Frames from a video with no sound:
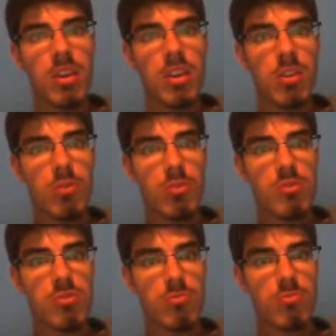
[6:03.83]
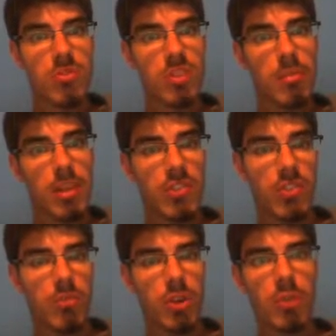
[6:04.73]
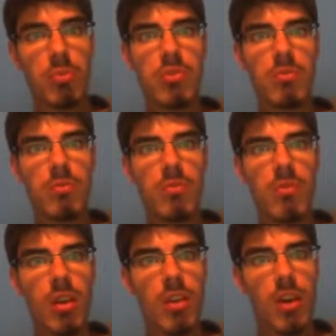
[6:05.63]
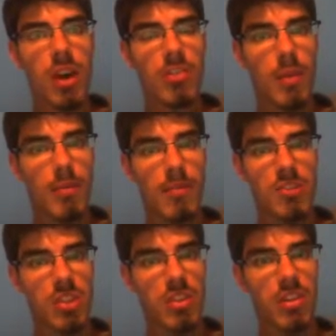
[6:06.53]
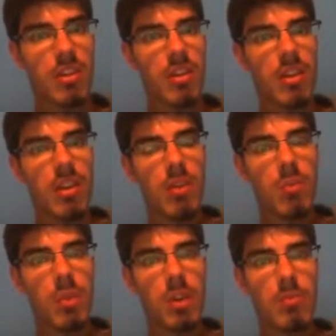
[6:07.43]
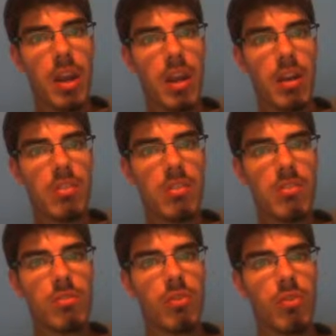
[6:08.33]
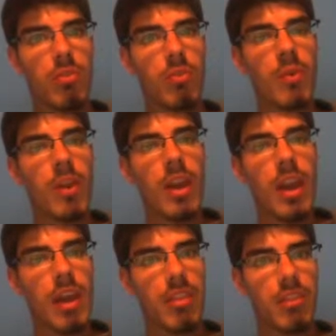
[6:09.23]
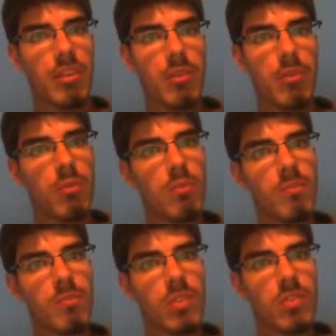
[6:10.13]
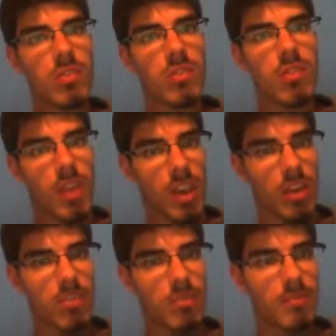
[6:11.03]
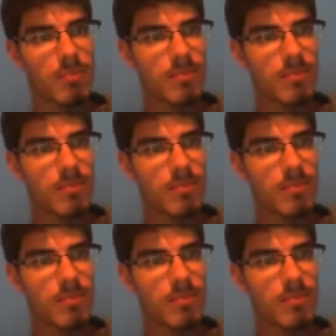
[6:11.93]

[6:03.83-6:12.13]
huge stabilizing ropes on top of each other when compared to other things.